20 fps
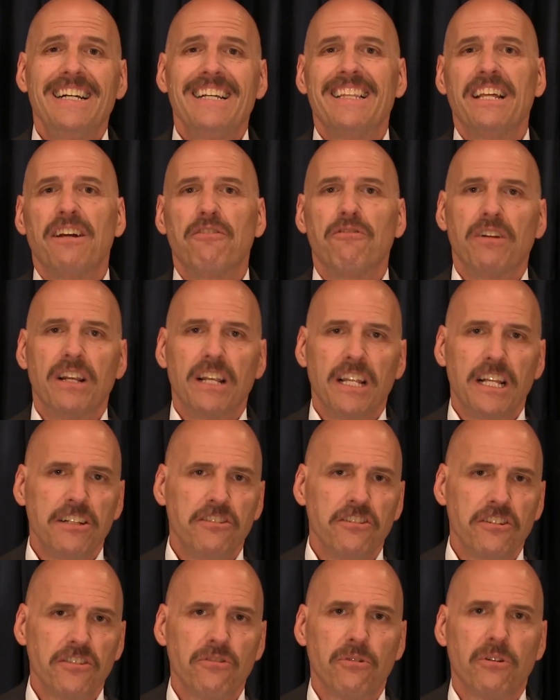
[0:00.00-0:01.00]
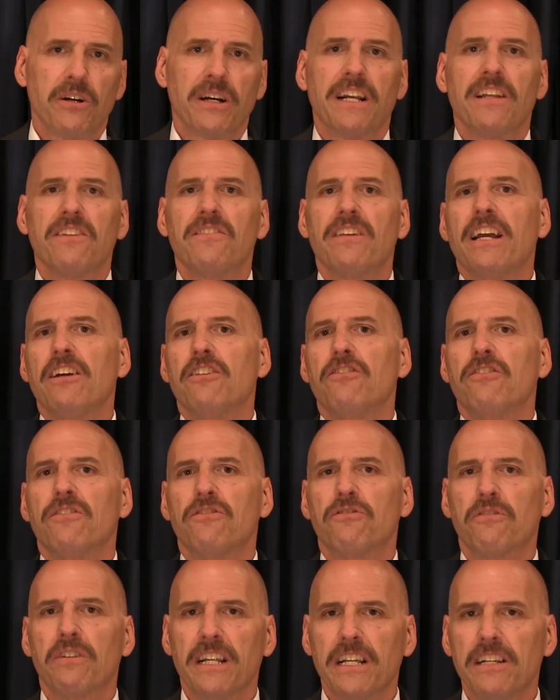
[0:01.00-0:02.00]
That religious
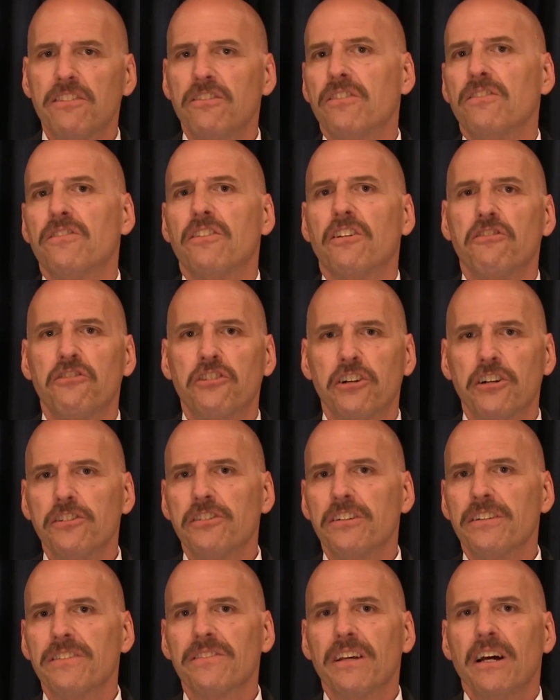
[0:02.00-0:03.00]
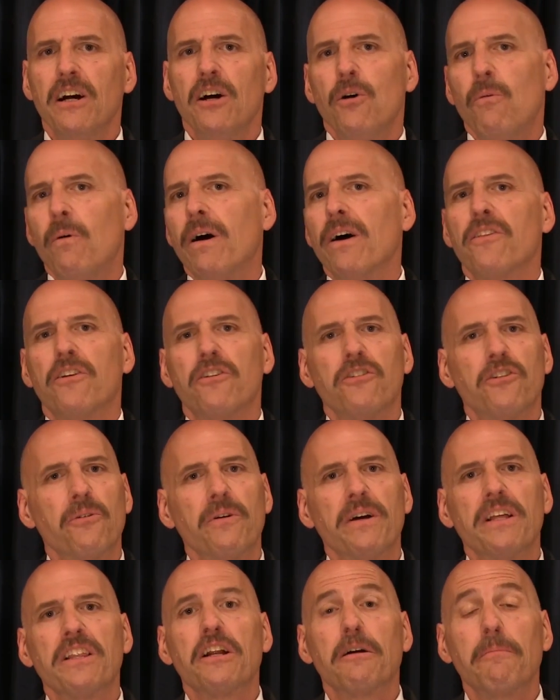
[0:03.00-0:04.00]
organizations, religions and churches, while they're
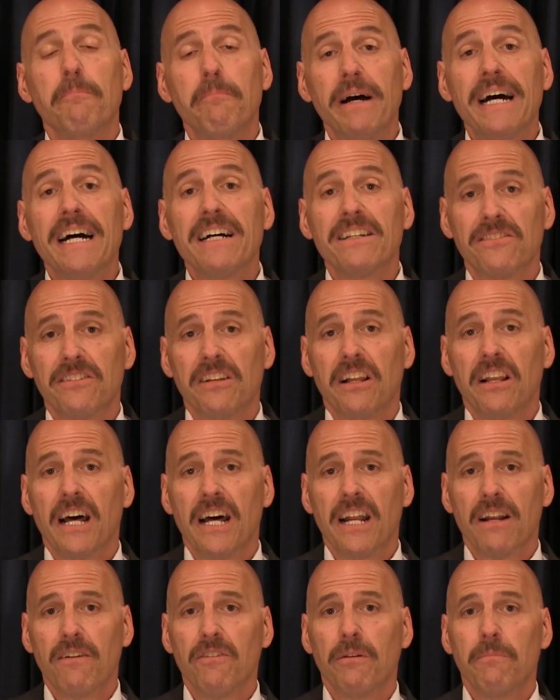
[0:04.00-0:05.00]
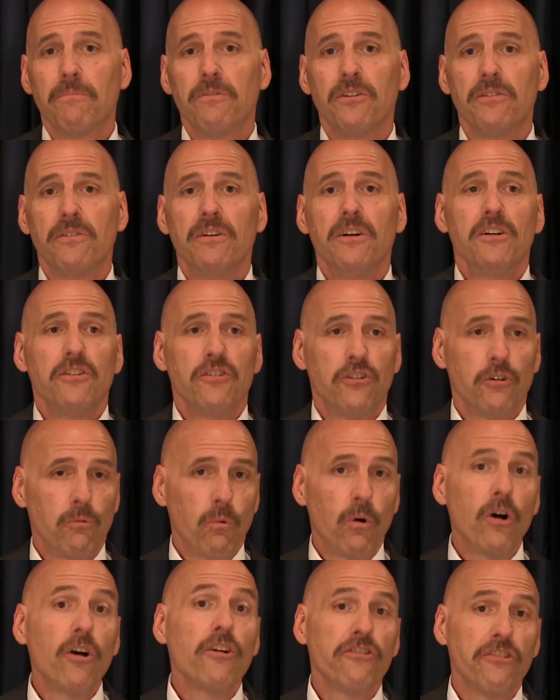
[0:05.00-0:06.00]
doing their best, a lot of them, to
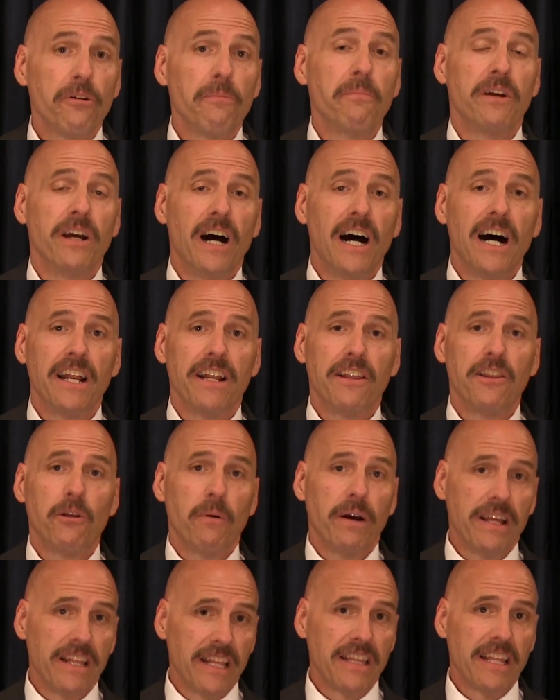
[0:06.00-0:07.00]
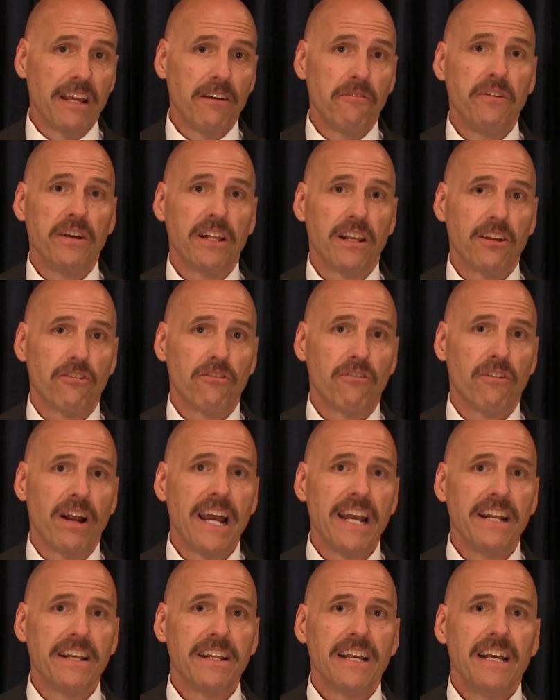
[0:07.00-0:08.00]
worship God in the way that they feel is
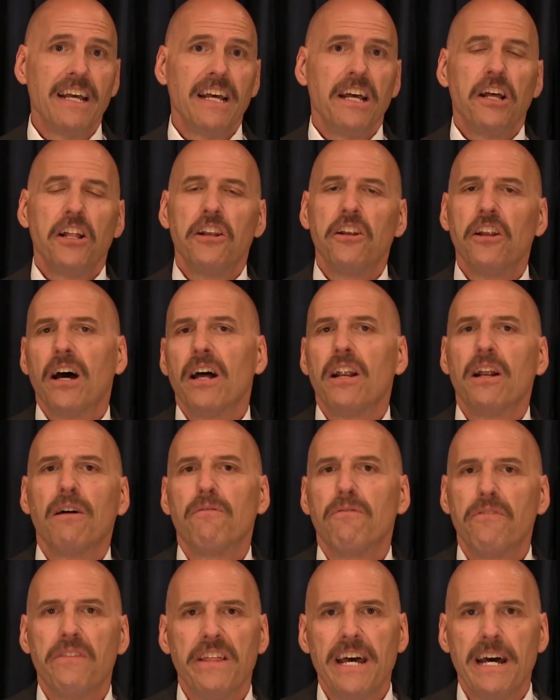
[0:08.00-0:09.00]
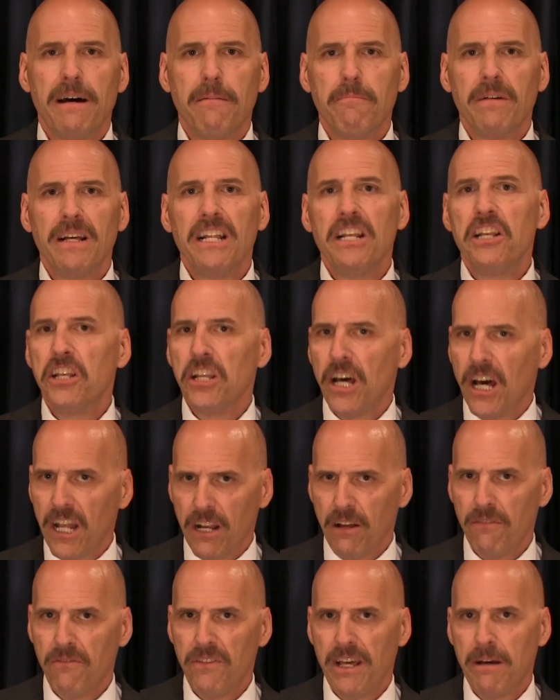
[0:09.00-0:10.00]
right, none of them
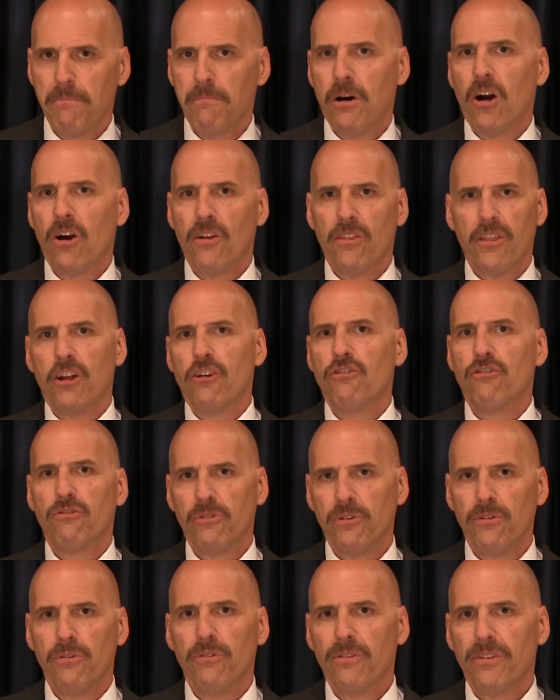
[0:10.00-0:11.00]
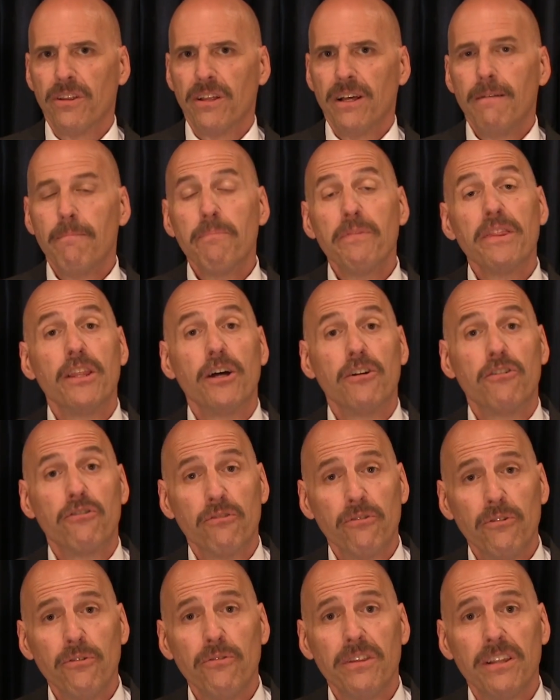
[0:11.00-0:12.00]
are the truth. The
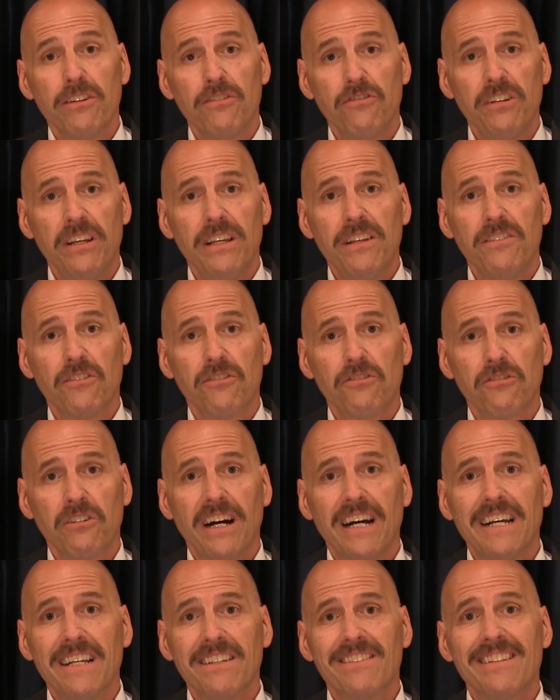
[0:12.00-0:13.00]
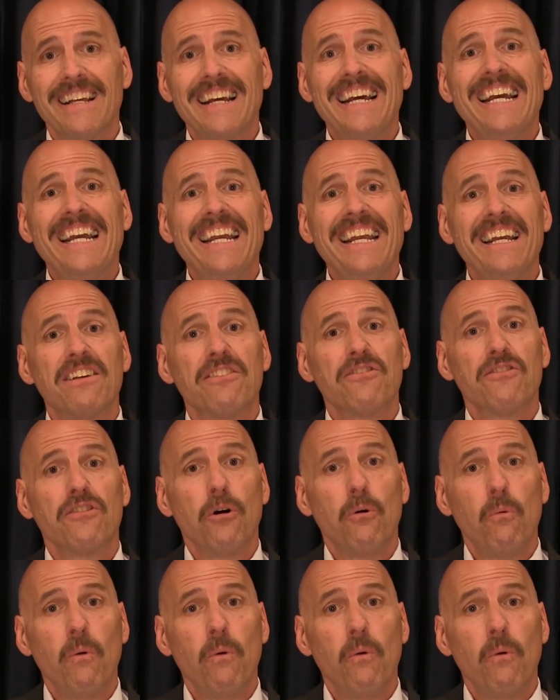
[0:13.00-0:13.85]
truth is Jesus Christ. He is the